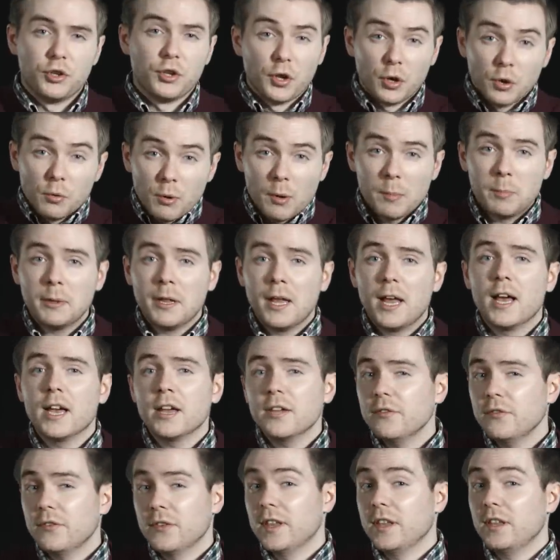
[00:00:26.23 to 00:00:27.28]
you apply
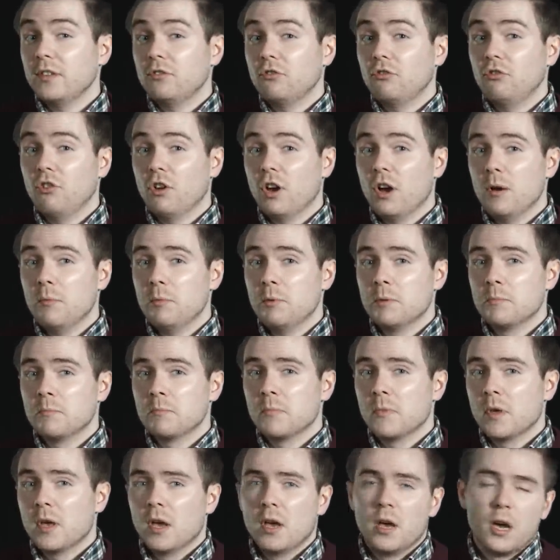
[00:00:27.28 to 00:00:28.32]
for this job?
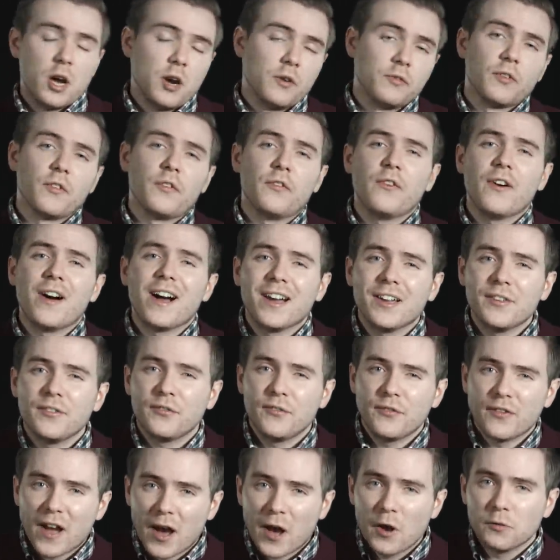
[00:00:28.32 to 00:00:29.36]
Over
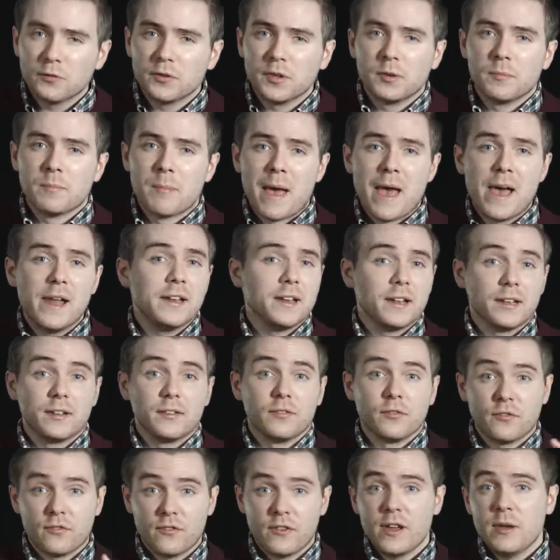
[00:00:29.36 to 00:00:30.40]
5,000 men
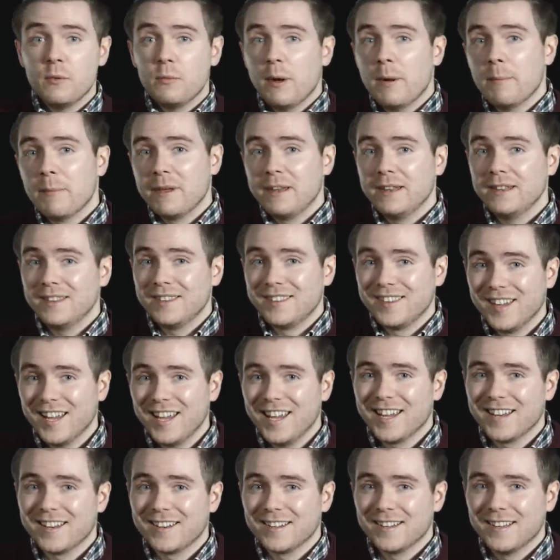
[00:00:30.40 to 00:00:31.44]
and 3 women
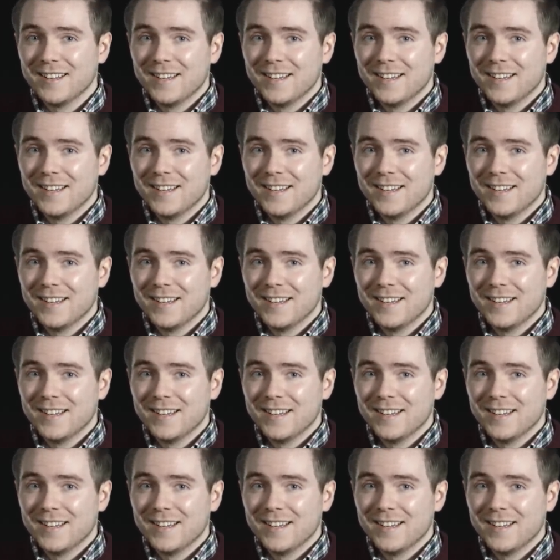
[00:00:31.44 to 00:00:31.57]
did.